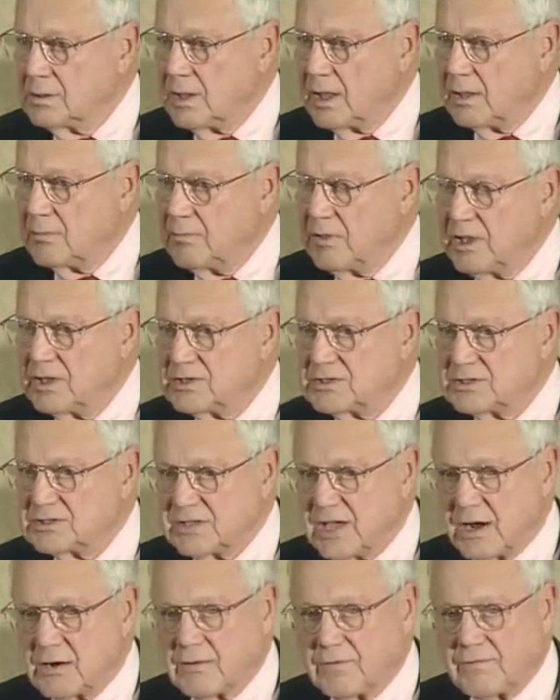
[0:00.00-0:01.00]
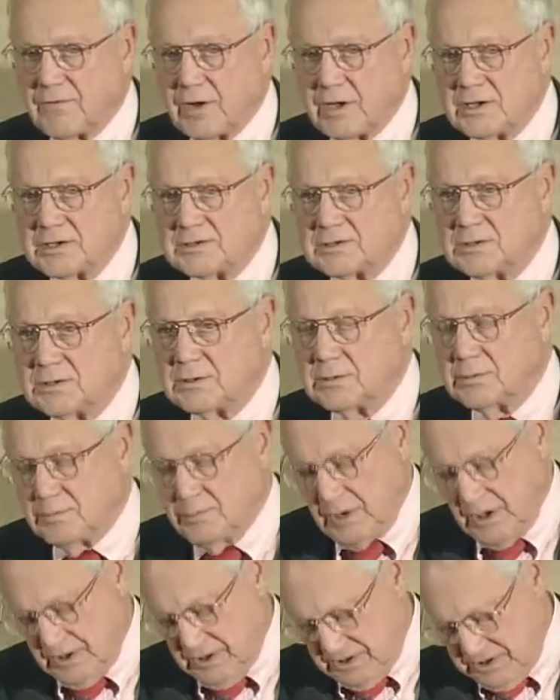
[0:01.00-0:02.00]
and being sacrificed
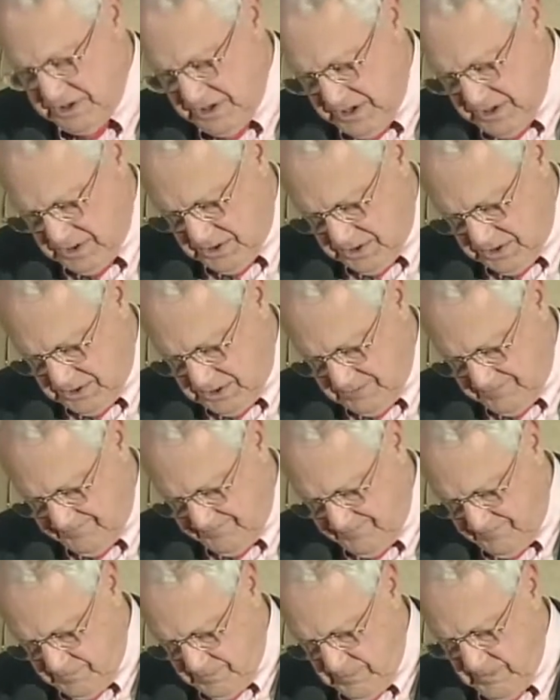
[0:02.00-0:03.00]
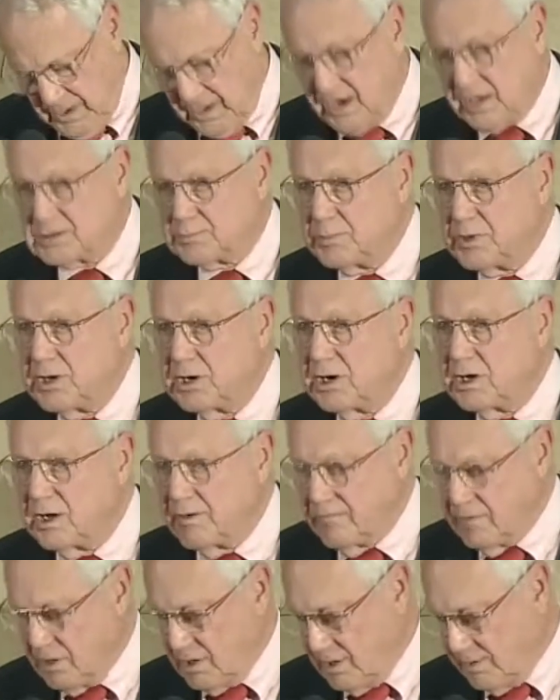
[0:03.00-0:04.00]
by the Satanists. And it's being
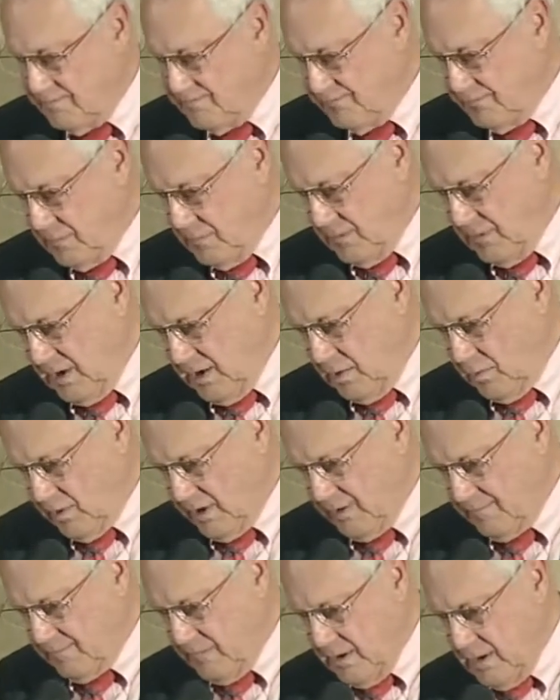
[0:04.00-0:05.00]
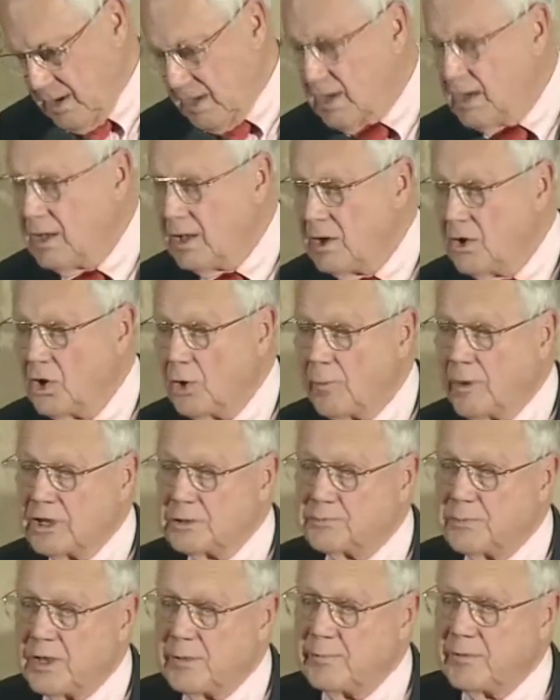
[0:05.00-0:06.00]
covered up. Anyway, nobody's
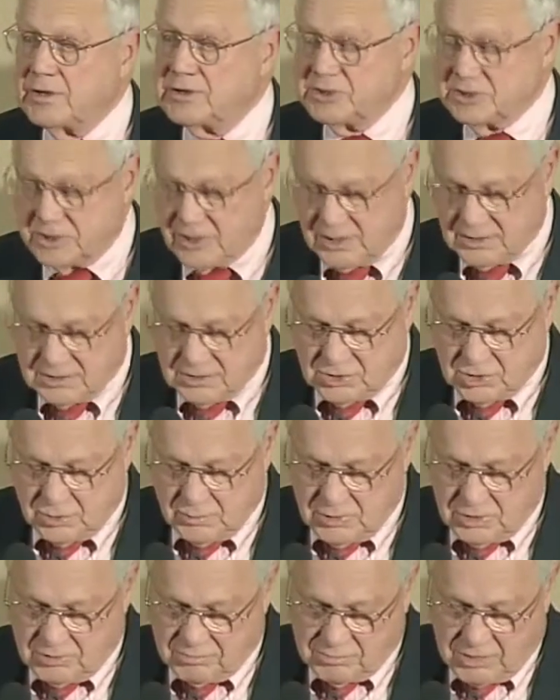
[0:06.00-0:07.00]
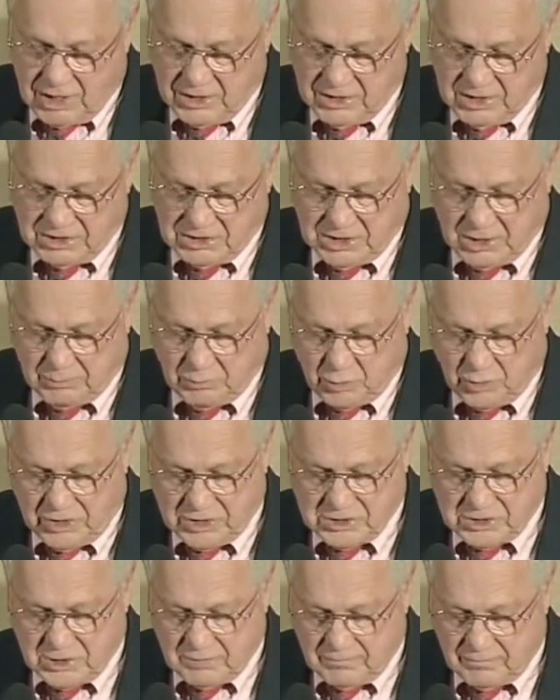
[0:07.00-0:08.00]
paid much attention to me. I just keep
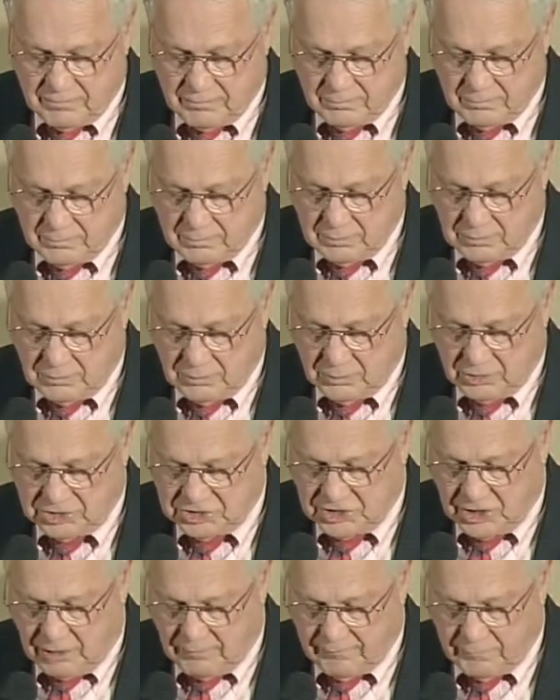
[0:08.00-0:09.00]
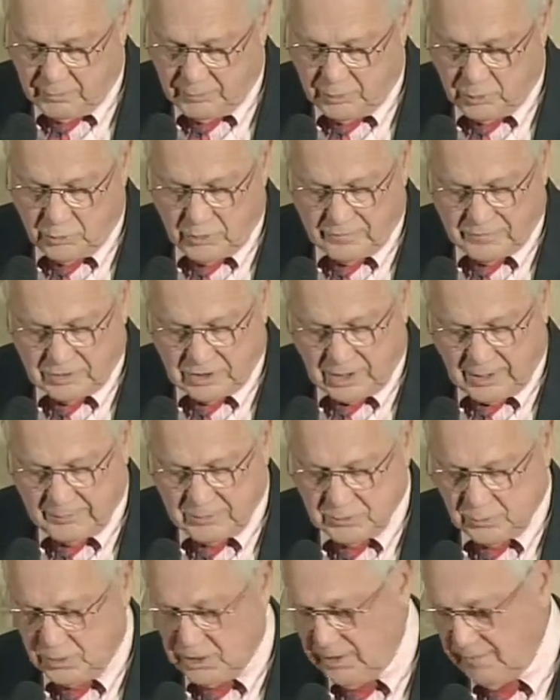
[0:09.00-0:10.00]
preaching it, shouting from the
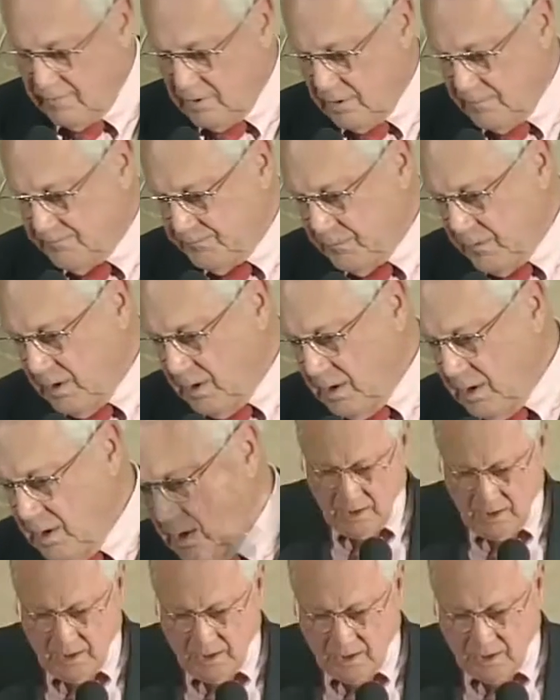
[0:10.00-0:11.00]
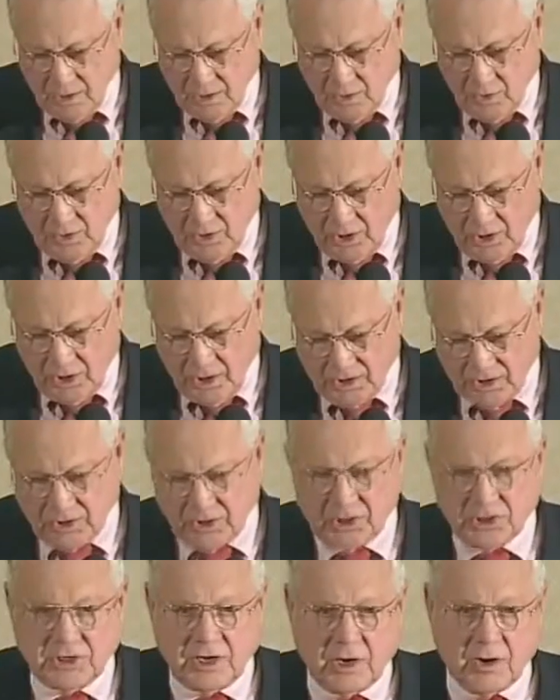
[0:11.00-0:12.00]
rooftops, whatever. Going on to
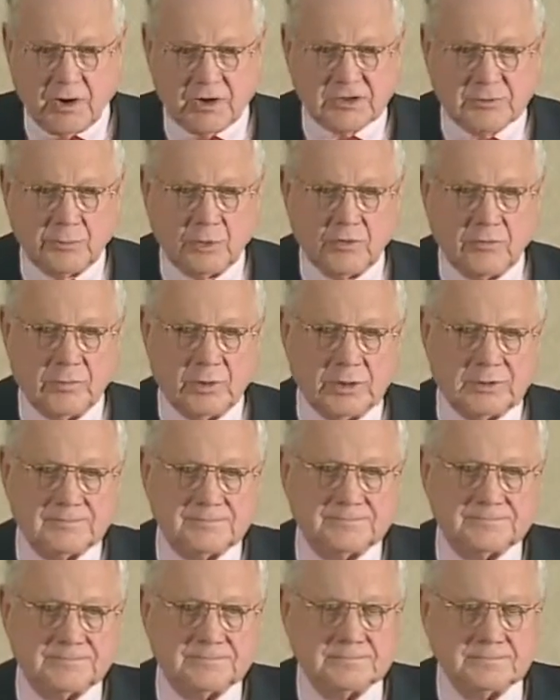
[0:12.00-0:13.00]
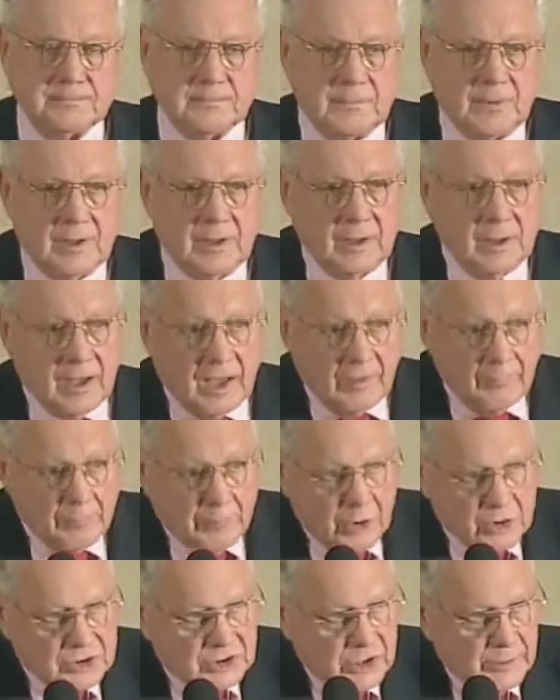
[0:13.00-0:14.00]
the terrorist movement. I've
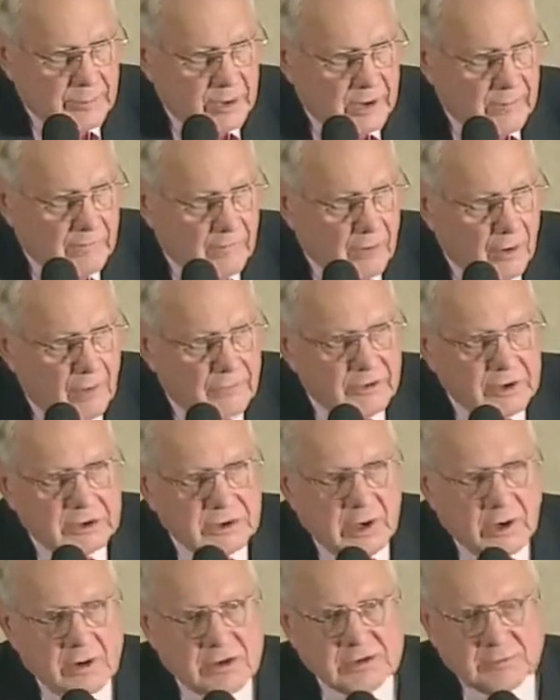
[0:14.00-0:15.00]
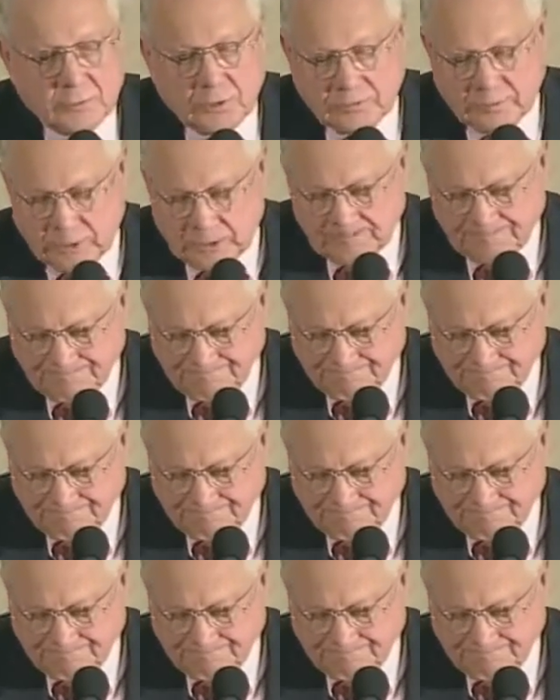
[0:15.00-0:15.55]
personally been involved in the terrorist movement.